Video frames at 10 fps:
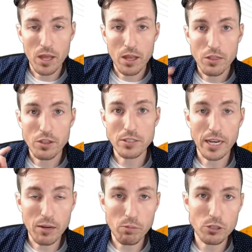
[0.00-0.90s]
The
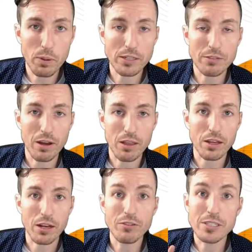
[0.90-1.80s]
second perspective I think
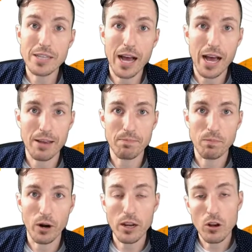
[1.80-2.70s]
of is time,
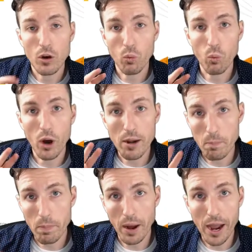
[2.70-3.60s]
right? What
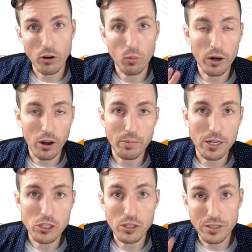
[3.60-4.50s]
bot or what
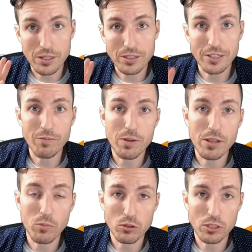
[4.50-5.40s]
automation is going to save me the
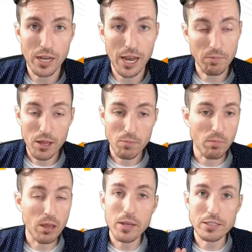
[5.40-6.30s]
most time?
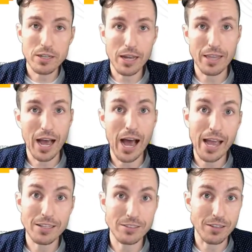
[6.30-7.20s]
Maybe it's not the
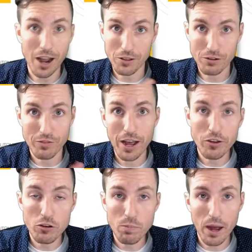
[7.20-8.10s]
highest dollar
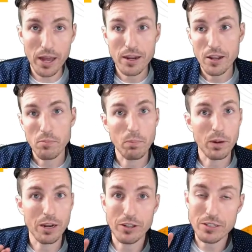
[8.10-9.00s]
value bot, but
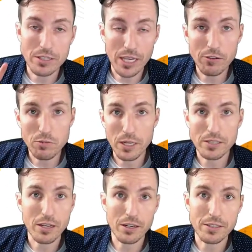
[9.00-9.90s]
if it saves me a
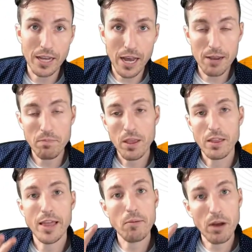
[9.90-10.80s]
ton of time,
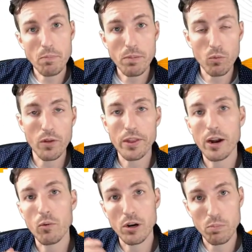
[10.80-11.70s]
that might be one that I
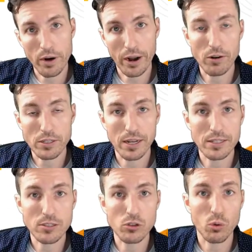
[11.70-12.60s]
want to
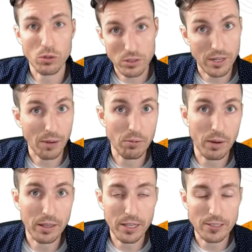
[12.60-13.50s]
prioritize towards the top of my
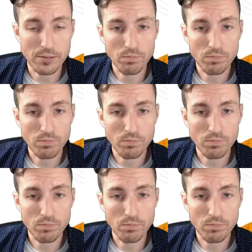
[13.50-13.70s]
list.